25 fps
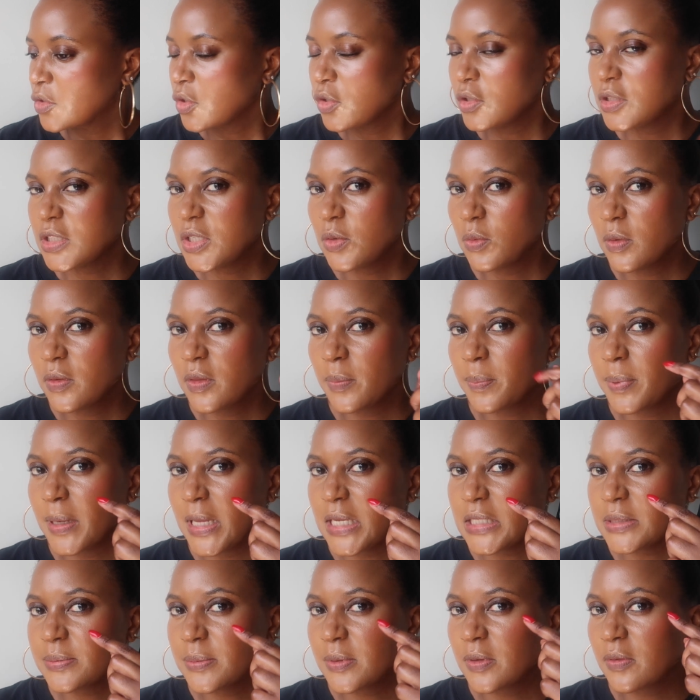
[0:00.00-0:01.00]
So you see where the
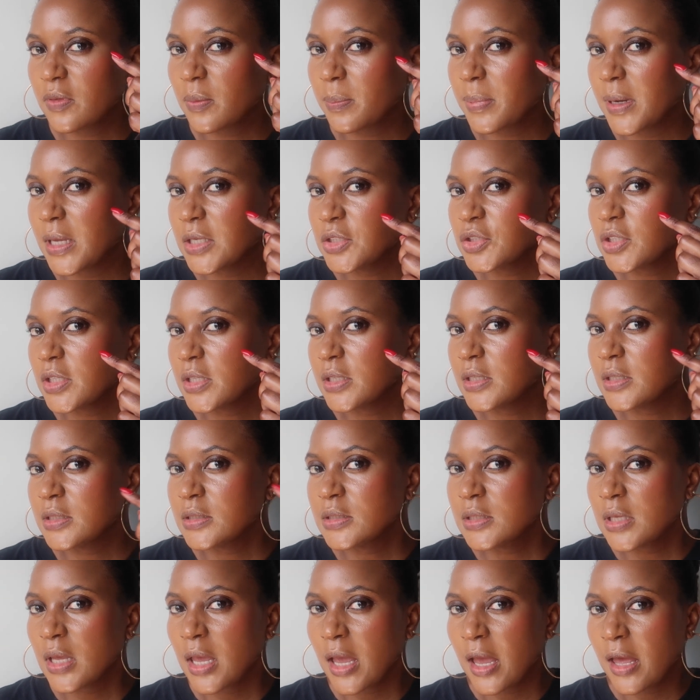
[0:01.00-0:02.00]
placement of the blush
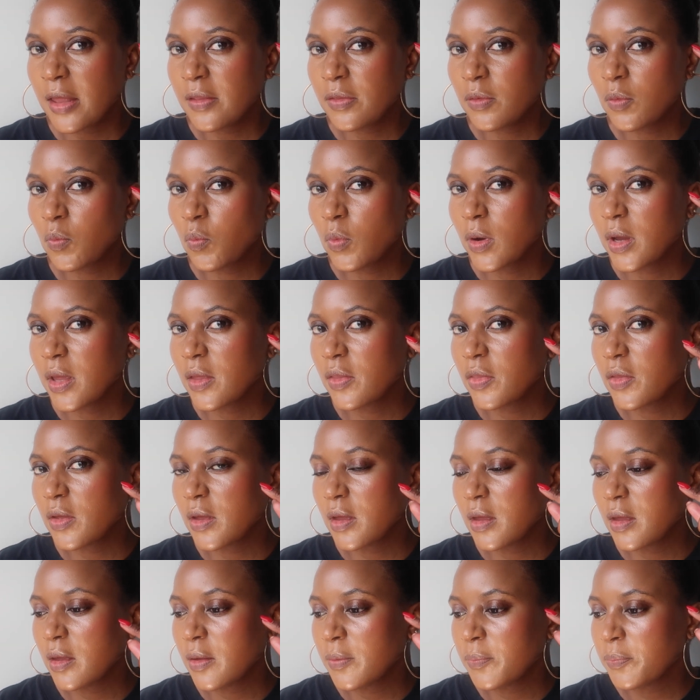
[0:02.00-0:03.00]
is and where
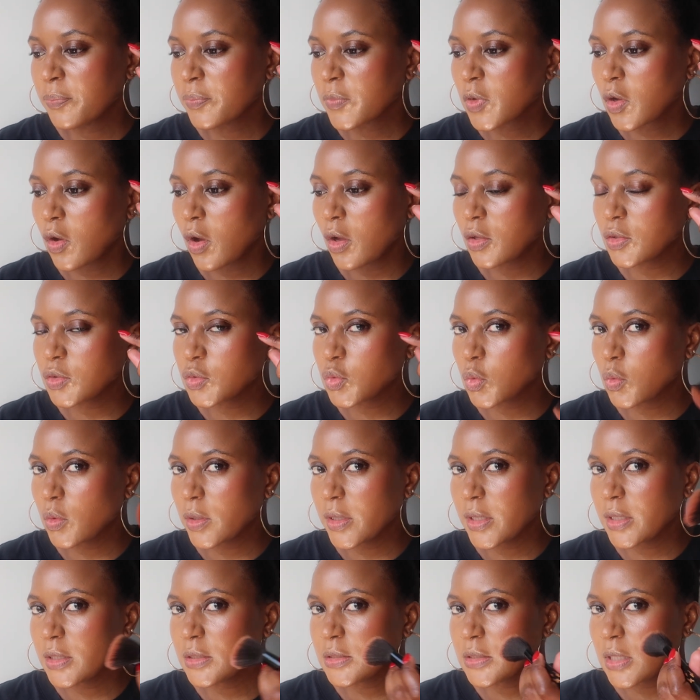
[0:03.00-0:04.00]
the contour
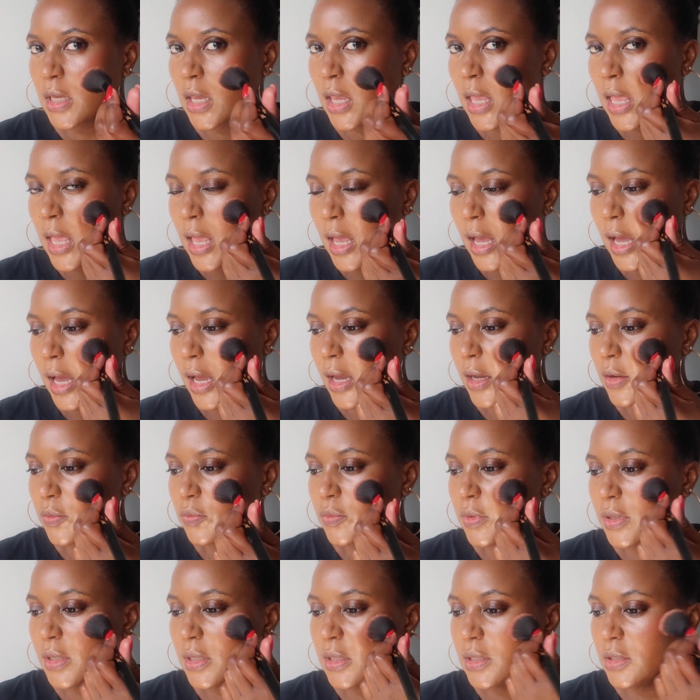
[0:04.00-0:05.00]
is. I
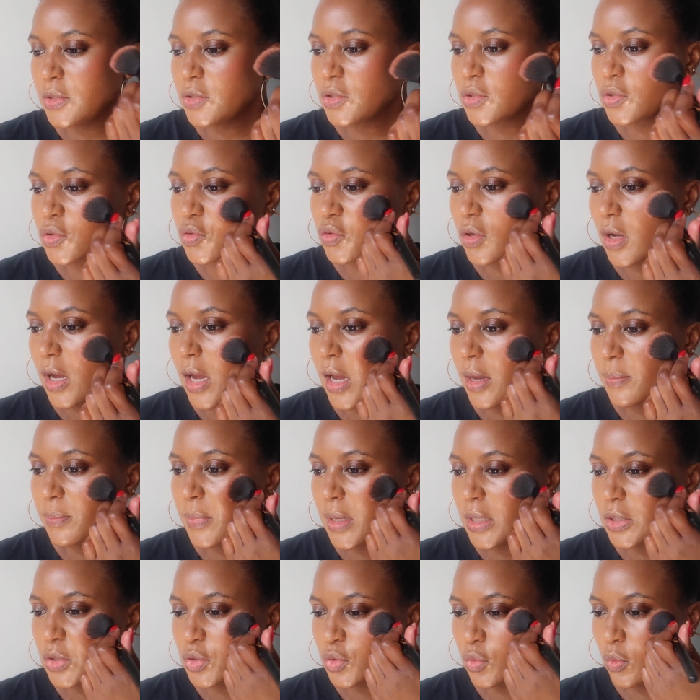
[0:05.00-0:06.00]
really just try and
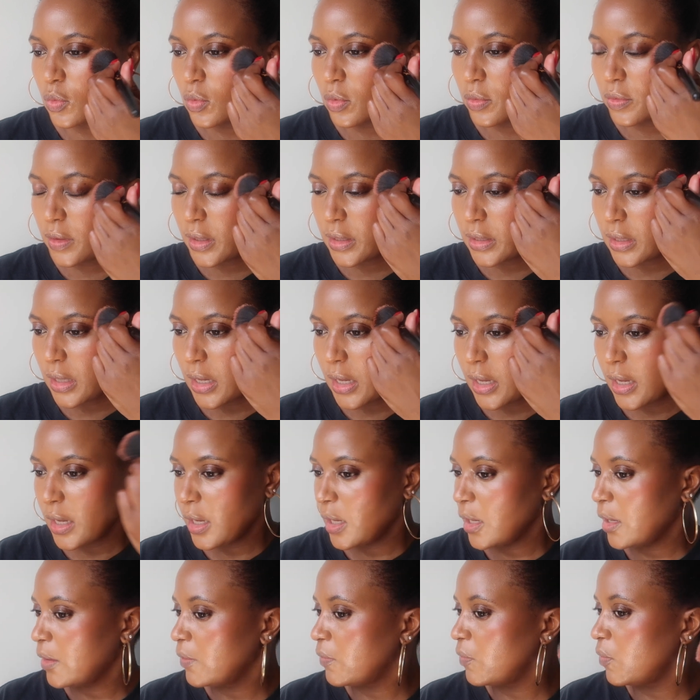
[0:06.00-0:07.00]
make sure that
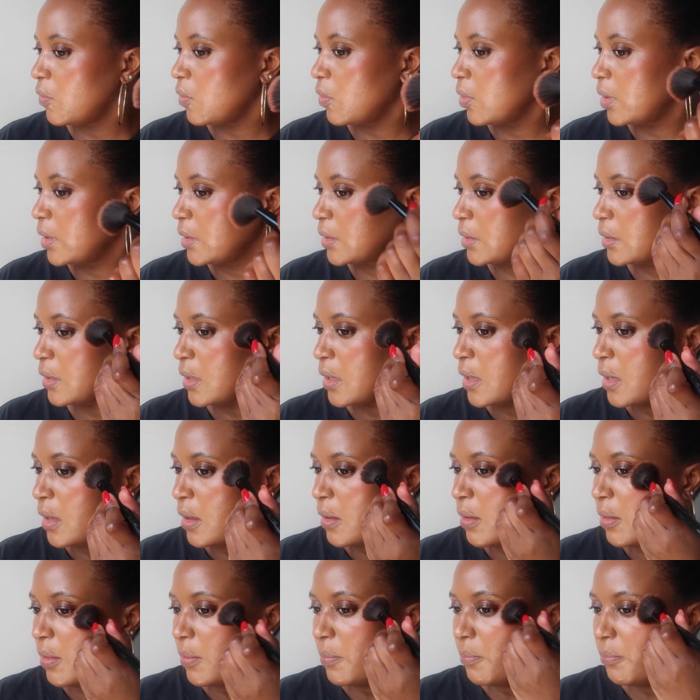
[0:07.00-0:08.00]
I avoid
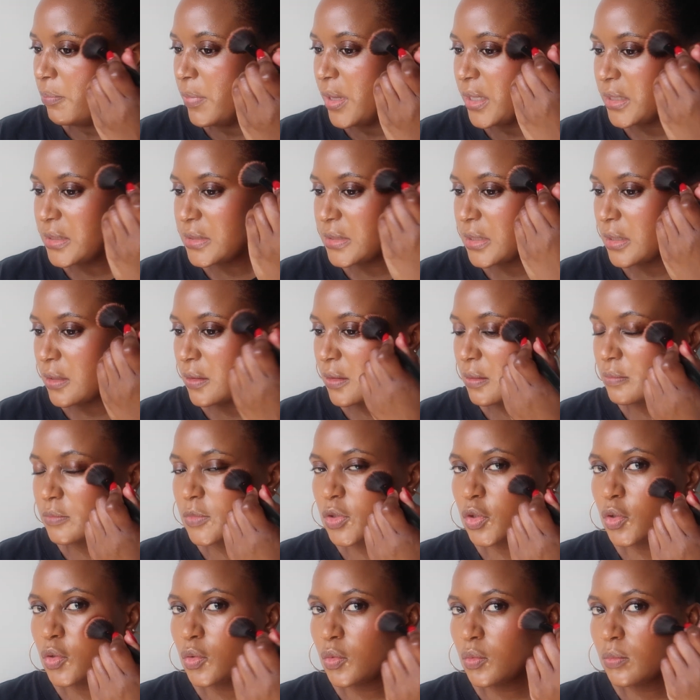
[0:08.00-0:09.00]
mixing
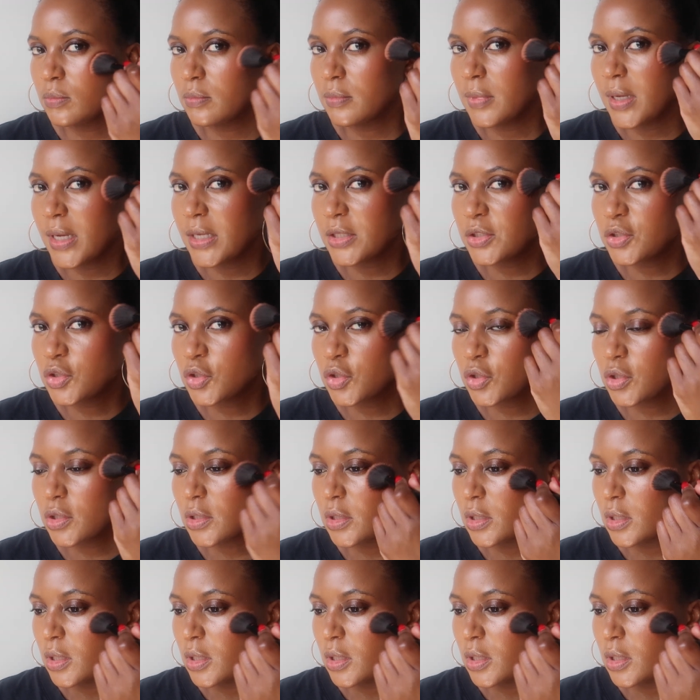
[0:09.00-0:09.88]
them too much.